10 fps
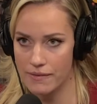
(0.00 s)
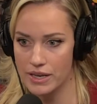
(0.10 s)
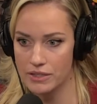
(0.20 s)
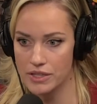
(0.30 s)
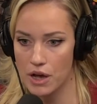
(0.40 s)
Right.
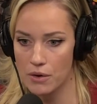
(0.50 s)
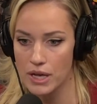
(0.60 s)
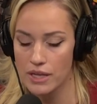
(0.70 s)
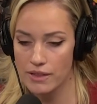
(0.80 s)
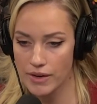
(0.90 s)
And so
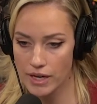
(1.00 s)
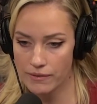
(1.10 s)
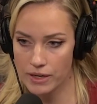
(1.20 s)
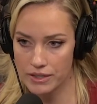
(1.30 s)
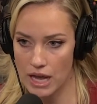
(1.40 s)
the very
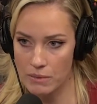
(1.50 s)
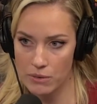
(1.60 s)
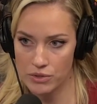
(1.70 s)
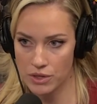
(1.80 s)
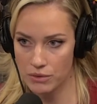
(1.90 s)
first time I
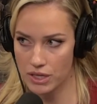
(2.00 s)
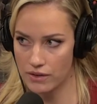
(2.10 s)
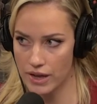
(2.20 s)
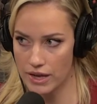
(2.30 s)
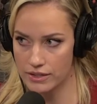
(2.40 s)
was so
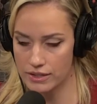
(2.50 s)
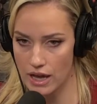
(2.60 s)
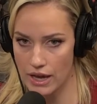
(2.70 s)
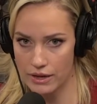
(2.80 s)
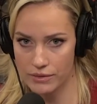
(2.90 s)
nervous,
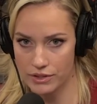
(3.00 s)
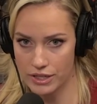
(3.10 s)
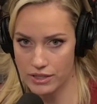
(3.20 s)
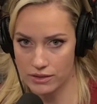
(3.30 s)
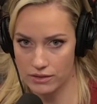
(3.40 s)
I was
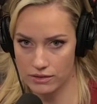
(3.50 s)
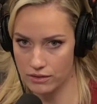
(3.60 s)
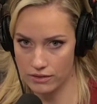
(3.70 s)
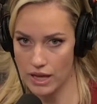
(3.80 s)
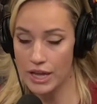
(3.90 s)
just,
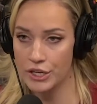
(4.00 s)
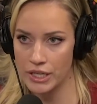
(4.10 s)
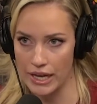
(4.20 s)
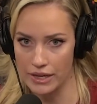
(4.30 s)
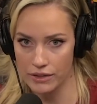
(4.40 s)
I
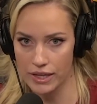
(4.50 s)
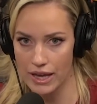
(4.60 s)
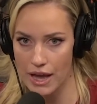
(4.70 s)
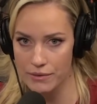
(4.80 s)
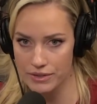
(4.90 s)
couldn't handle it.
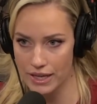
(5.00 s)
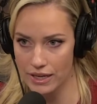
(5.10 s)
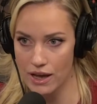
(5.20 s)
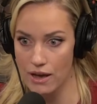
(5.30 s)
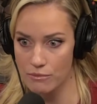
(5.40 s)
I was
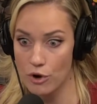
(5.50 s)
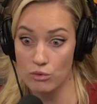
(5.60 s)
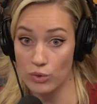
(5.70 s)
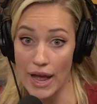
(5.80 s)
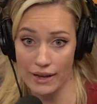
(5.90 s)
like a, a
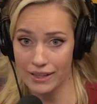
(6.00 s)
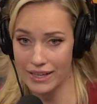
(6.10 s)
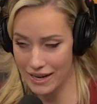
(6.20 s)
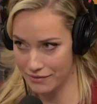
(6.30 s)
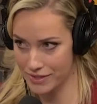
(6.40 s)
wreck.
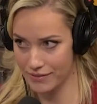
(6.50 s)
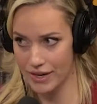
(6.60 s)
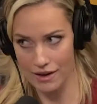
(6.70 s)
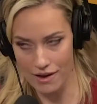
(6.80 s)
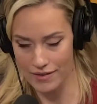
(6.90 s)
And I was
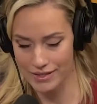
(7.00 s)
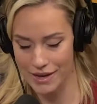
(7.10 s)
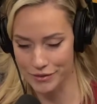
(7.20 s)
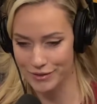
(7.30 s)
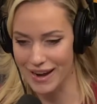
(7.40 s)
very obvious I
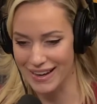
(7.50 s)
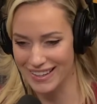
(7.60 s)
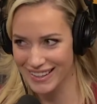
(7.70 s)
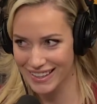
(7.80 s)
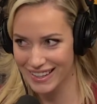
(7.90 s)
was Just to take
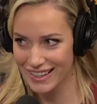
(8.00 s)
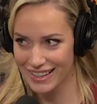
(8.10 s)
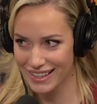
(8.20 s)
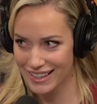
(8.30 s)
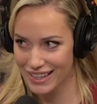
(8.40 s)
a step
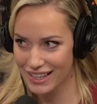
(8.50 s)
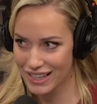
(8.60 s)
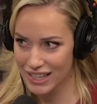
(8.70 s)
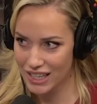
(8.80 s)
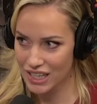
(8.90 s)
back, for
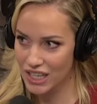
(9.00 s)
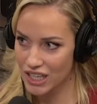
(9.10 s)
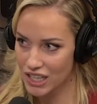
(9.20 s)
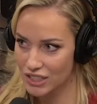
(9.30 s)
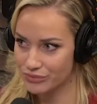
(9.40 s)
those that don't
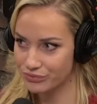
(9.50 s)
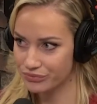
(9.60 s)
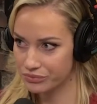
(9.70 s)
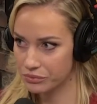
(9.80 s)
know, give us